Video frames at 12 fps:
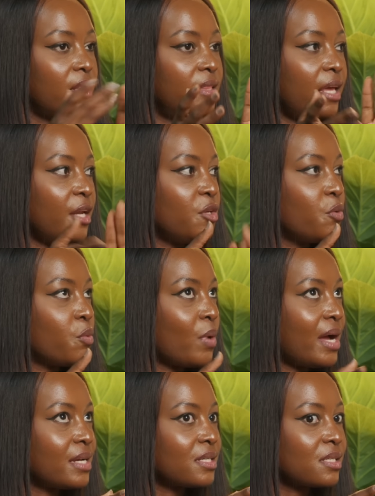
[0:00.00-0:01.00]
then you
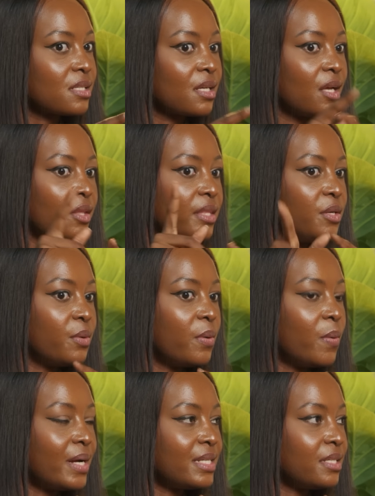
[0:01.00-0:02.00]
want then you
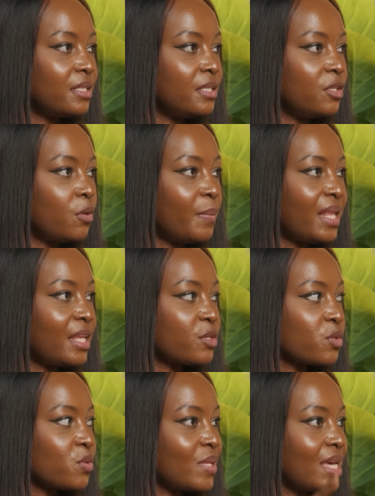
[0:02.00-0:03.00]
go and your mother is
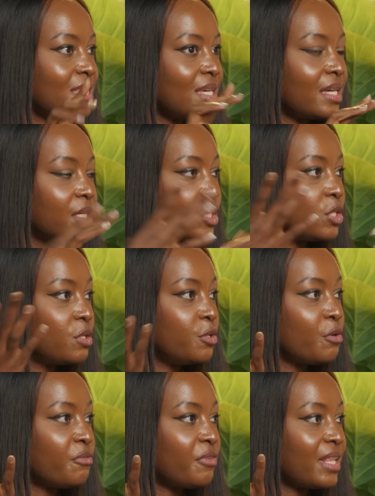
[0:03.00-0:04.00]
also there saying
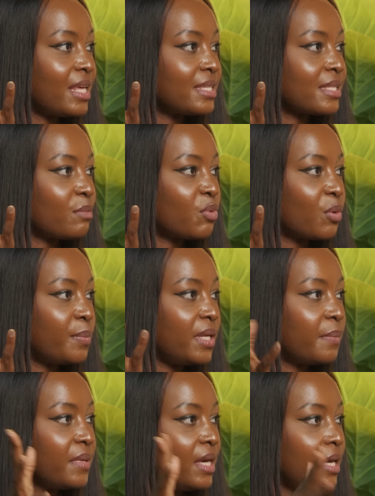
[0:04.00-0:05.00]
your father is the
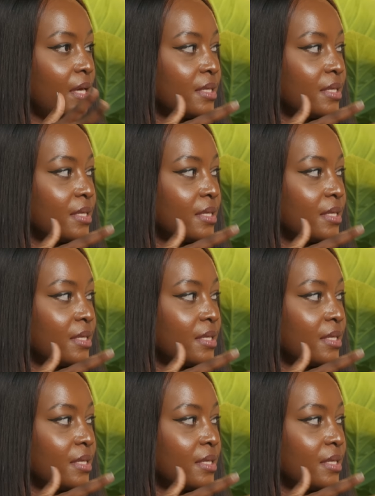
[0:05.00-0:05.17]
problem mm.